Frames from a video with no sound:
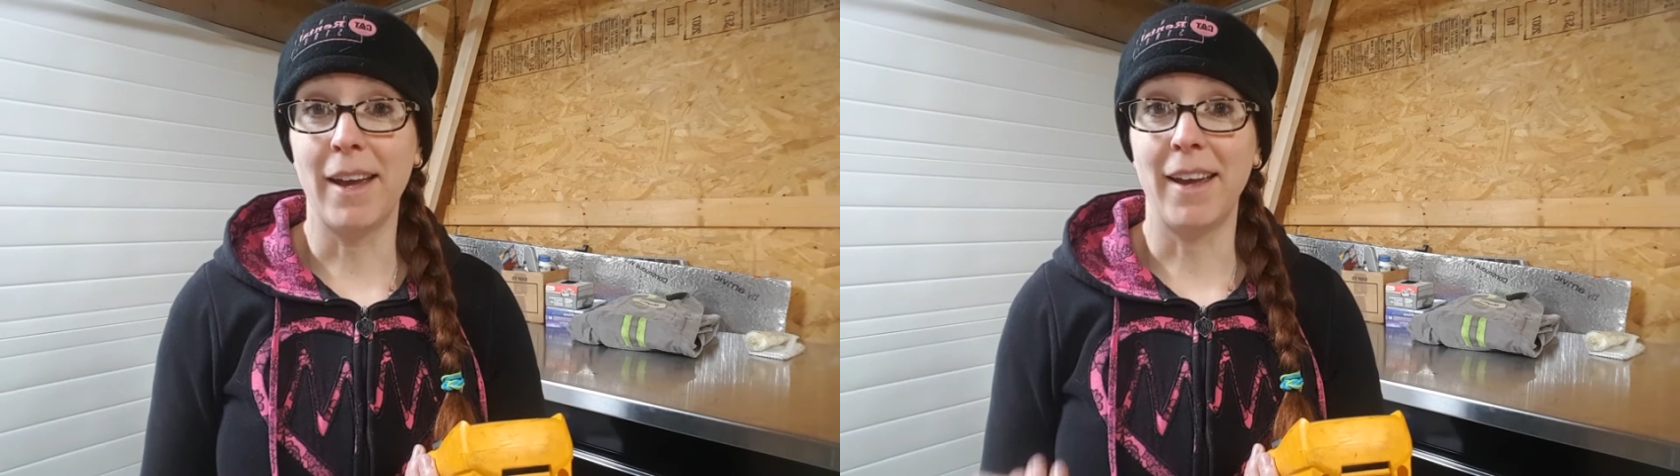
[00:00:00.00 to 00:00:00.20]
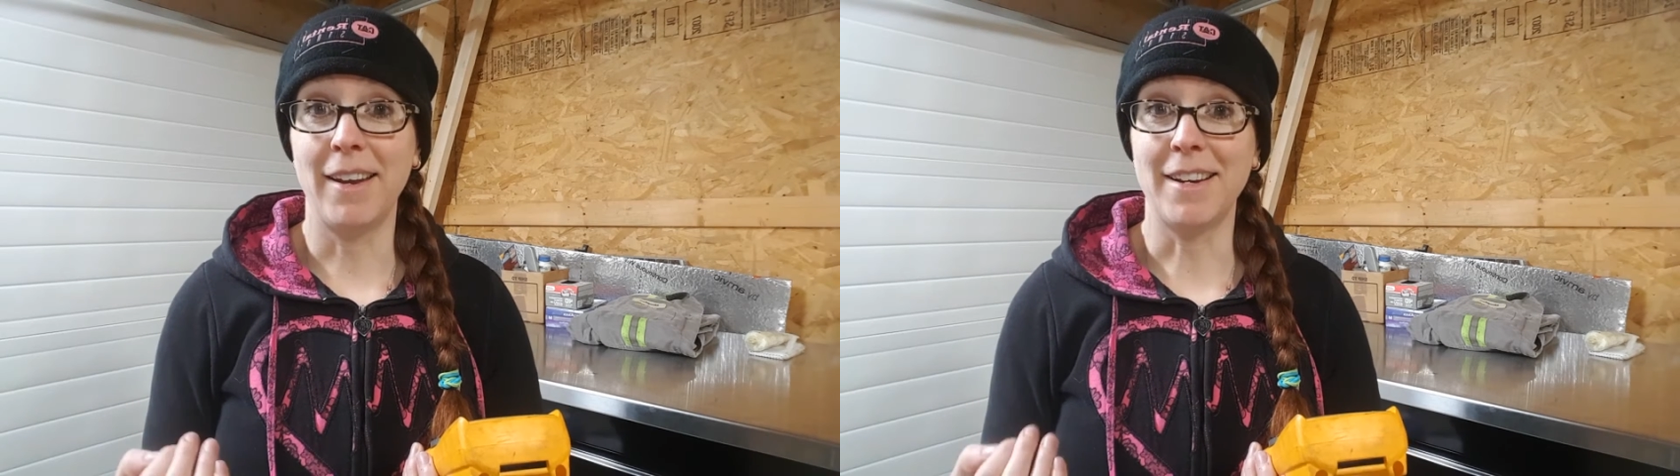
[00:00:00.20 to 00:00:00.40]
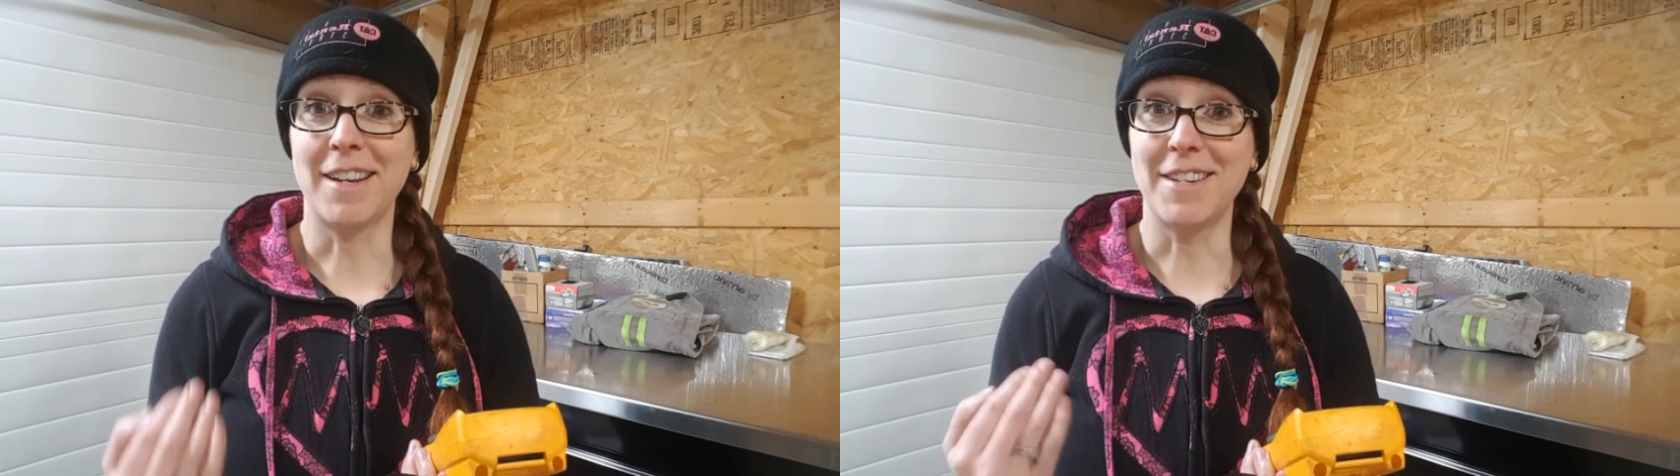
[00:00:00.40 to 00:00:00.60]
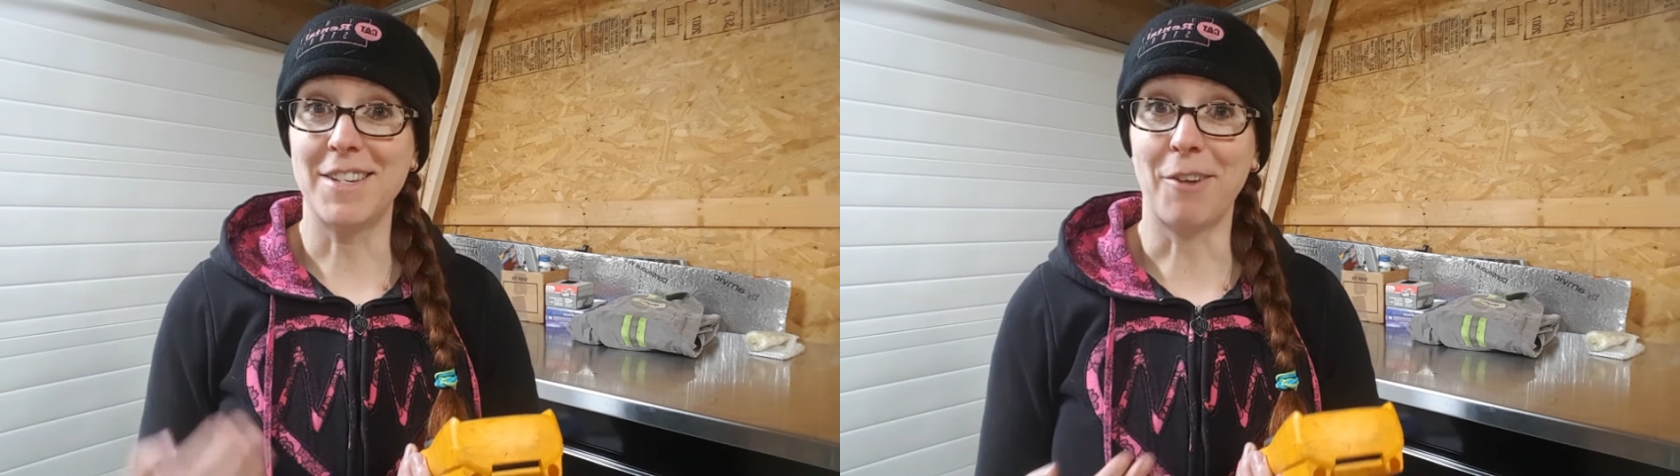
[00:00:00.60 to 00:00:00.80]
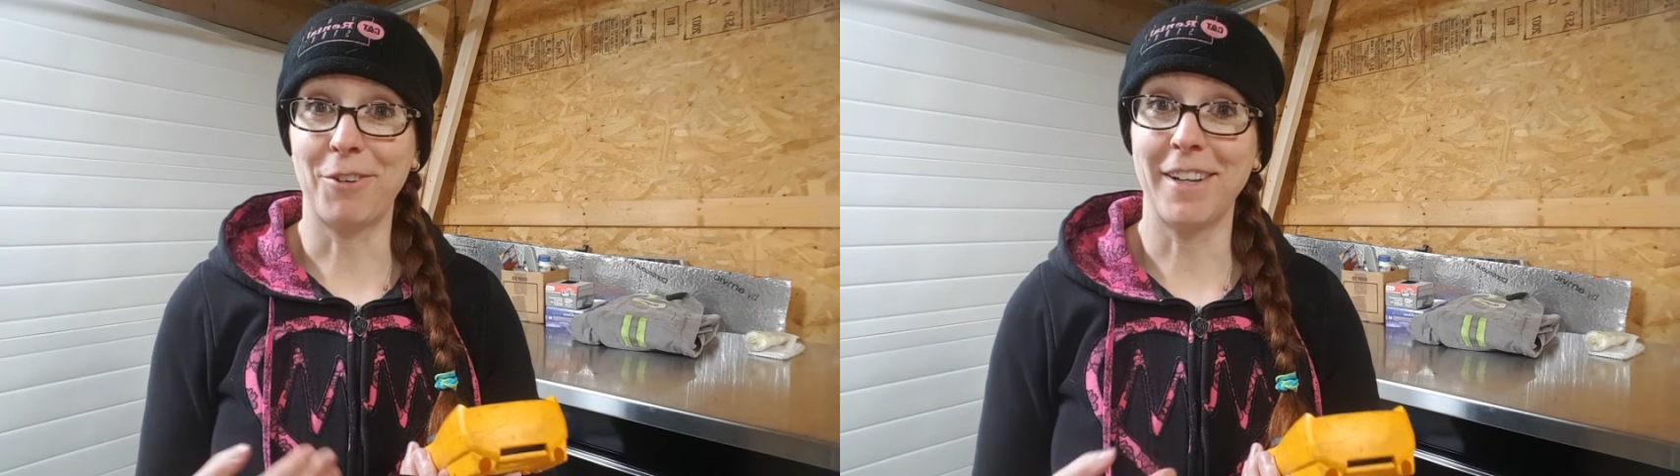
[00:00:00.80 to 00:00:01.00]
and it can
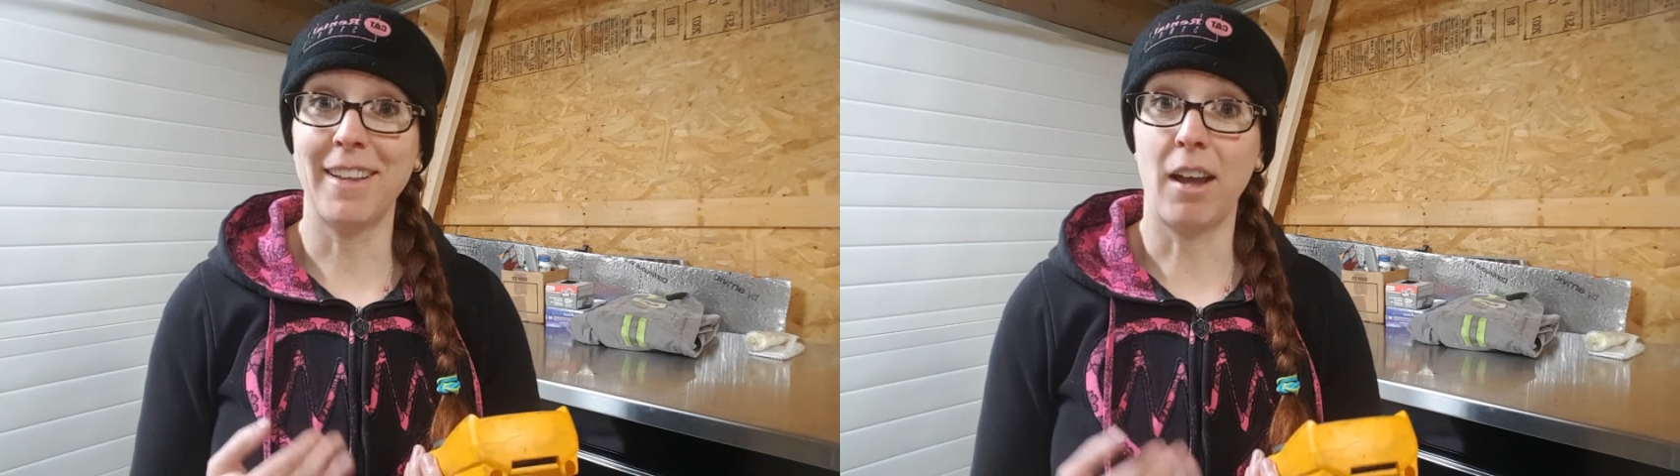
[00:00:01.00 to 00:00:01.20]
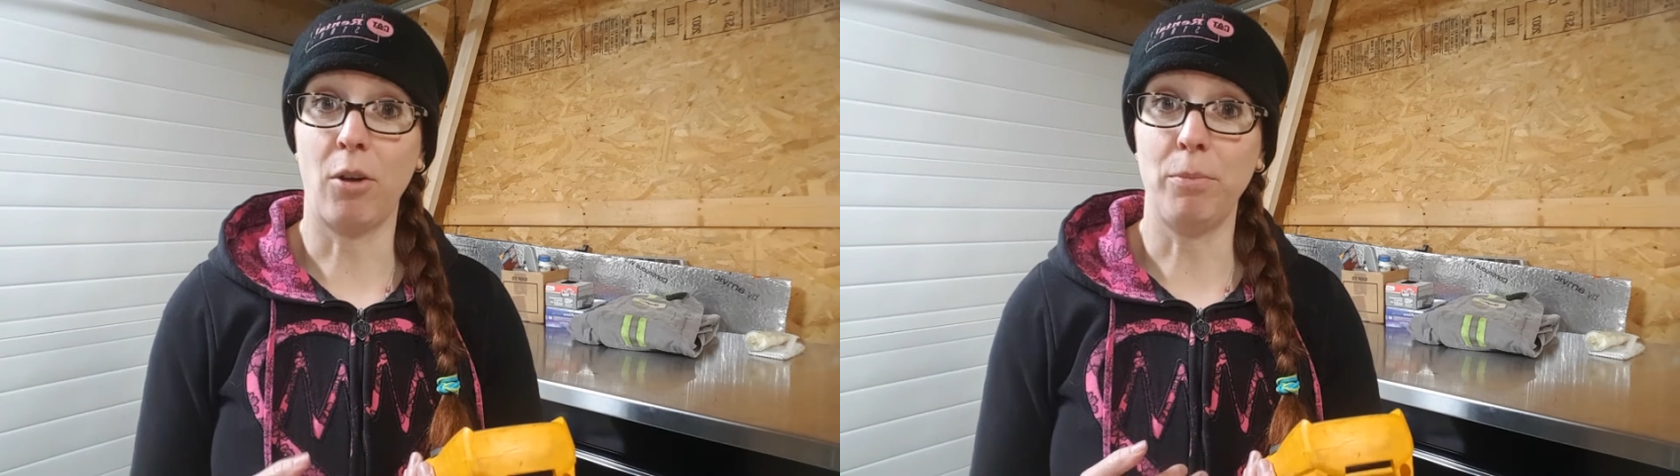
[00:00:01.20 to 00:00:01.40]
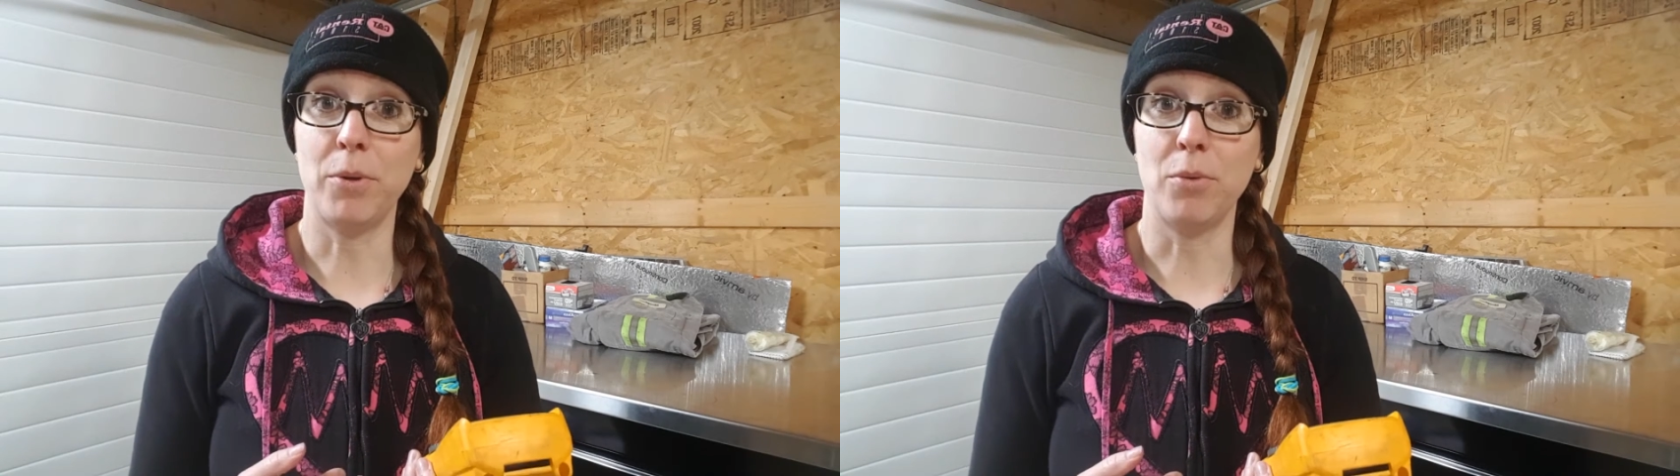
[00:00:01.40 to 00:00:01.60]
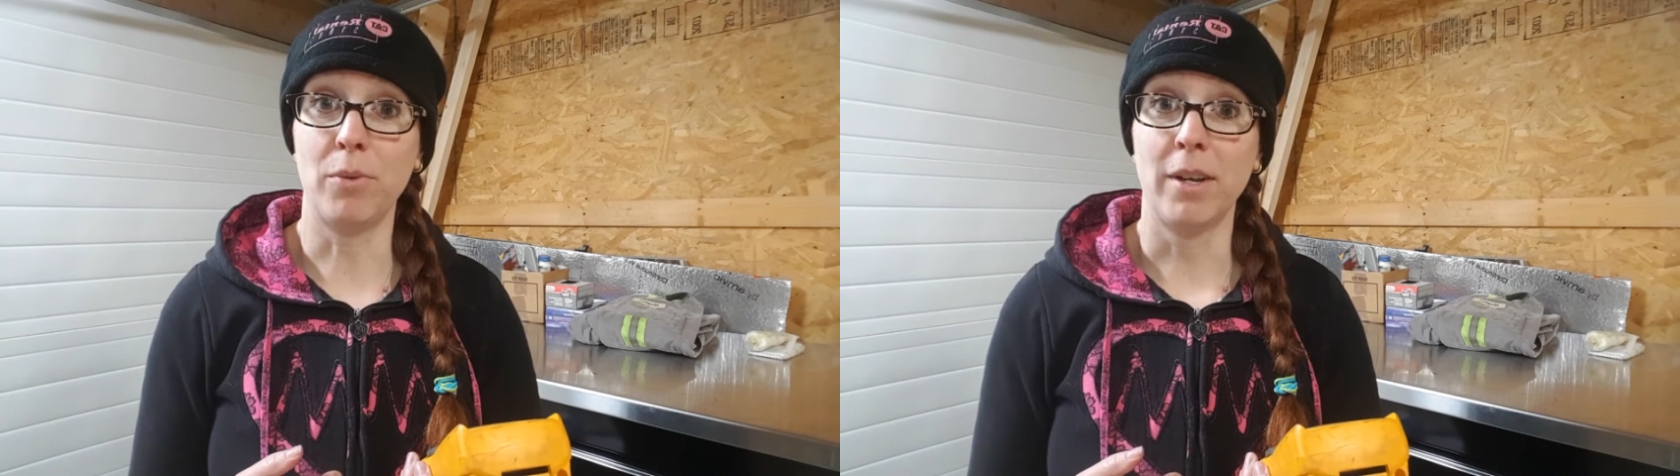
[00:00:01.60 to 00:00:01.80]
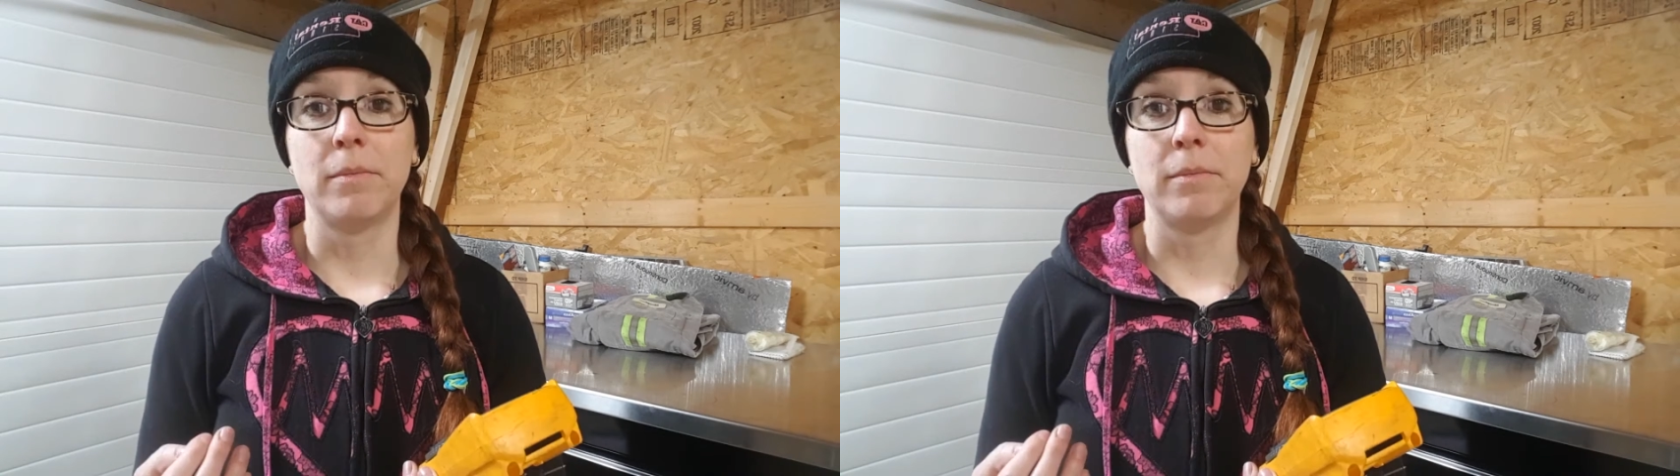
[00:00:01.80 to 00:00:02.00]
definitely help you.